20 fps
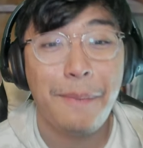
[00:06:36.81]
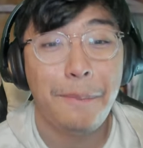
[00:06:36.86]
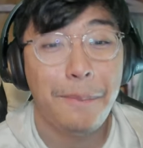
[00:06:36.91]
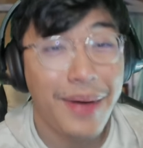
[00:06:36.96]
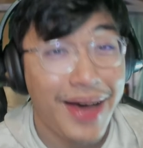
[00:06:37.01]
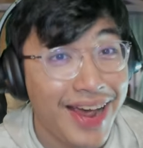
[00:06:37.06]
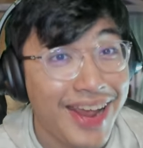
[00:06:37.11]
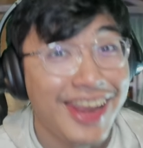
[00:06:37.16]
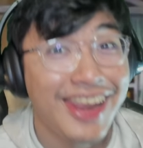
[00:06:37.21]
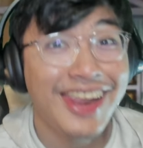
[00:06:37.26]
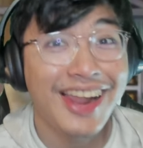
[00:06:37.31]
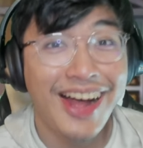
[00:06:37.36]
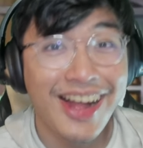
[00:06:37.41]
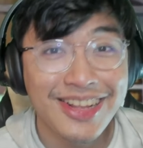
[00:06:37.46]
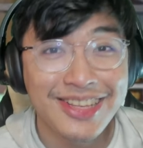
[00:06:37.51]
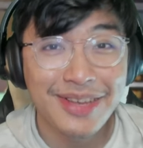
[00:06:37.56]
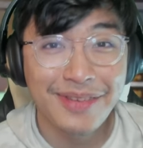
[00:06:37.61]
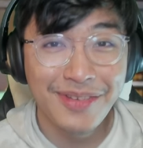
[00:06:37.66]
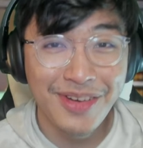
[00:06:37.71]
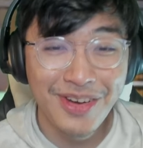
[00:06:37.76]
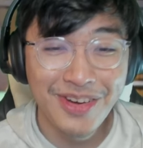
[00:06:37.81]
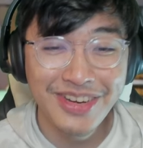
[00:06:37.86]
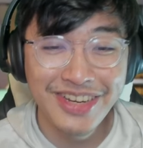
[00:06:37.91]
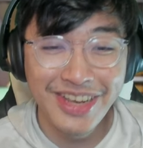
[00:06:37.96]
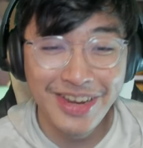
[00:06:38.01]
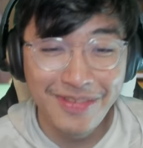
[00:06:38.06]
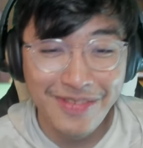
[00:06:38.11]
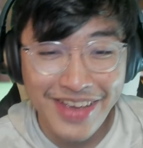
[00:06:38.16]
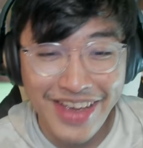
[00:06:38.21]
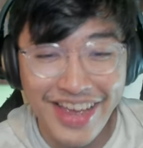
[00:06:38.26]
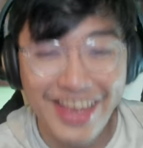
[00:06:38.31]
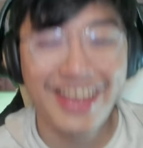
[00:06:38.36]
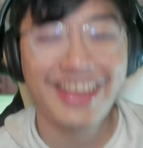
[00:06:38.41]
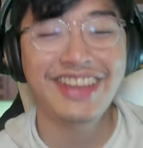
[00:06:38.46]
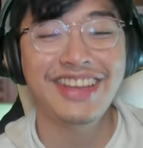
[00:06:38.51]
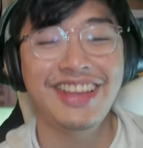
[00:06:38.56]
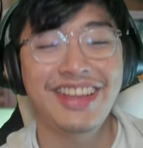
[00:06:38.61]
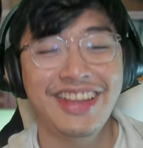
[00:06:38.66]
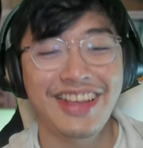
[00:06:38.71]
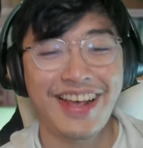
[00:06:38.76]
Buy lots of Odin,
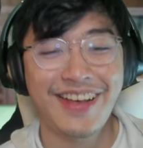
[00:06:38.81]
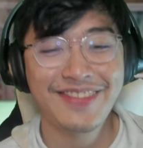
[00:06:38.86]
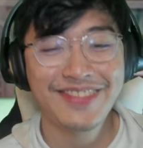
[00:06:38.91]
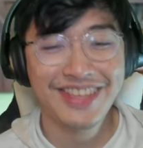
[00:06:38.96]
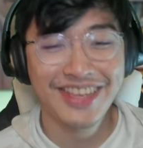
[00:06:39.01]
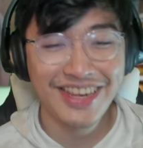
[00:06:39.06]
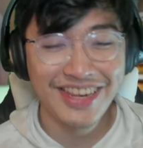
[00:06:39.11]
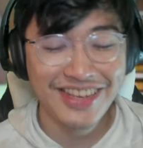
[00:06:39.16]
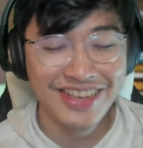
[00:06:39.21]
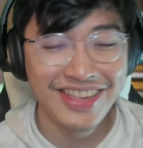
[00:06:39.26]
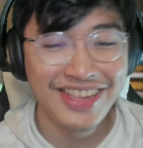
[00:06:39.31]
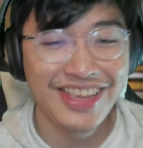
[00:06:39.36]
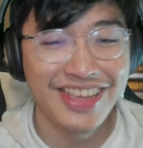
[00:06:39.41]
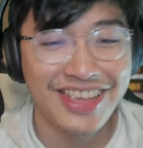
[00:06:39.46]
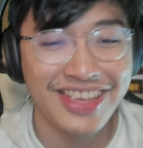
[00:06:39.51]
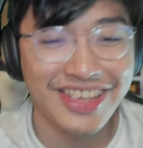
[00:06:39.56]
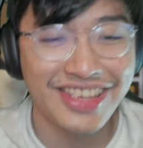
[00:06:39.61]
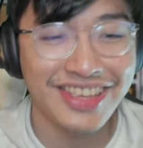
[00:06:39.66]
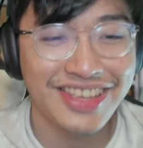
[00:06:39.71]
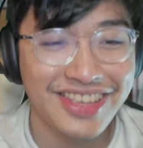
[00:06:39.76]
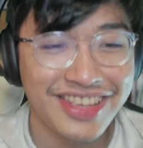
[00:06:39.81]
man! Absolutely!